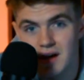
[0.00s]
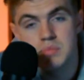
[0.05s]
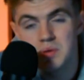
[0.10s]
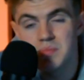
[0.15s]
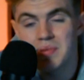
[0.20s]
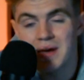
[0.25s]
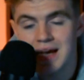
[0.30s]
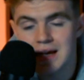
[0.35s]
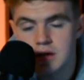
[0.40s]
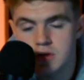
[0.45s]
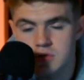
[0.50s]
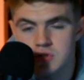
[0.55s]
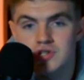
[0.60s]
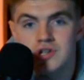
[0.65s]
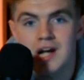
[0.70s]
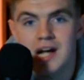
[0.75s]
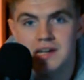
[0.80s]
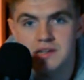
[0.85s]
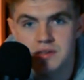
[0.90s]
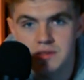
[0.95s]
But back on
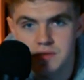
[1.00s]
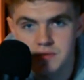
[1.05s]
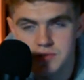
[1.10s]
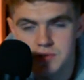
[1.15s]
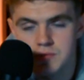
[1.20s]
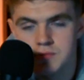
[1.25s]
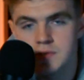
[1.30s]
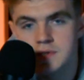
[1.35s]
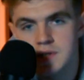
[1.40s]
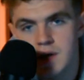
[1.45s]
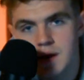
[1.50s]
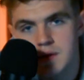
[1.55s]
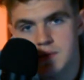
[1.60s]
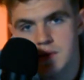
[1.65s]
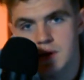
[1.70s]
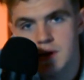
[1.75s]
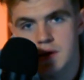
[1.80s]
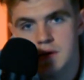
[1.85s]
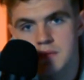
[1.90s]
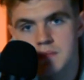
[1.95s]
track to the suicide
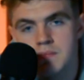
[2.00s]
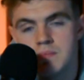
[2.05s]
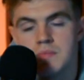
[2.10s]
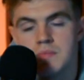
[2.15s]
thing.